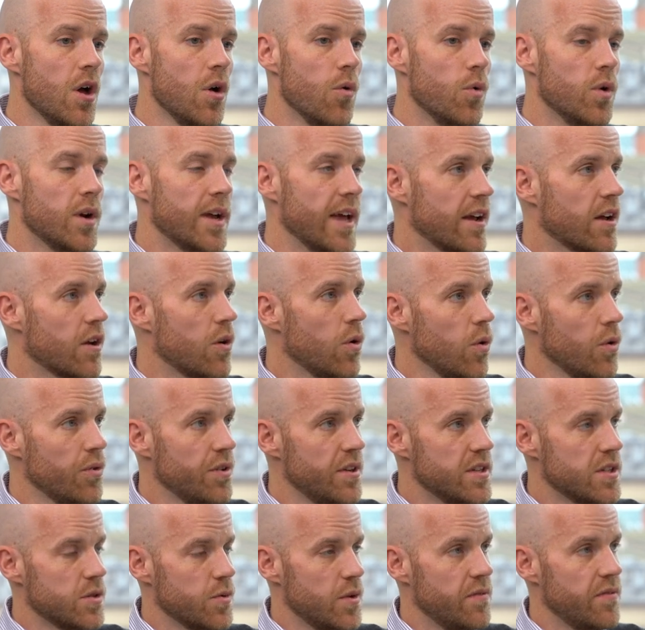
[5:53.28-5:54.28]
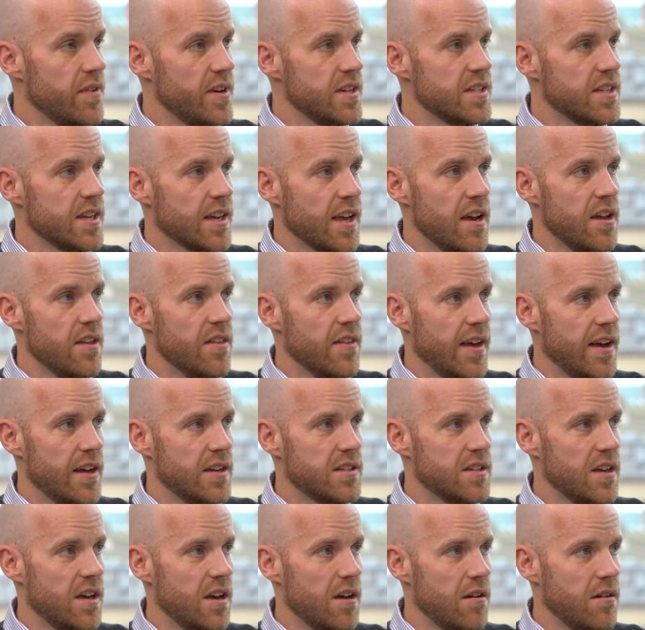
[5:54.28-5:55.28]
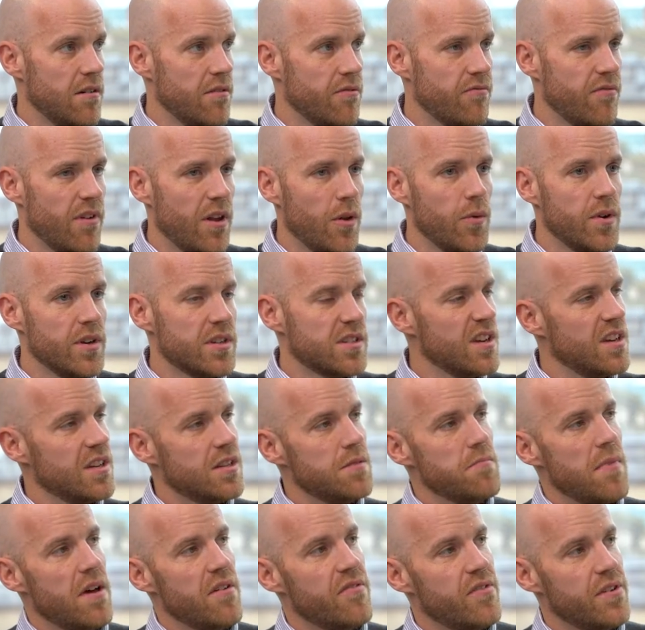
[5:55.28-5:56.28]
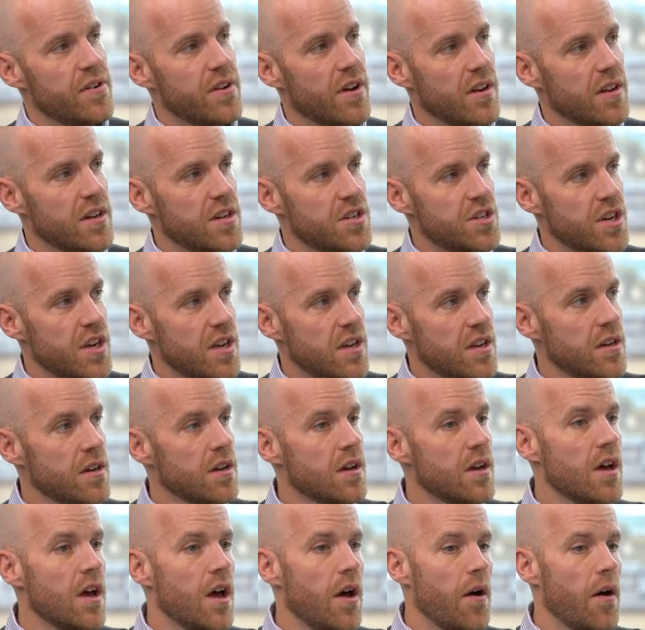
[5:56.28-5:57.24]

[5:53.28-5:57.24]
we'll get called in to investigate that following a certain methodology.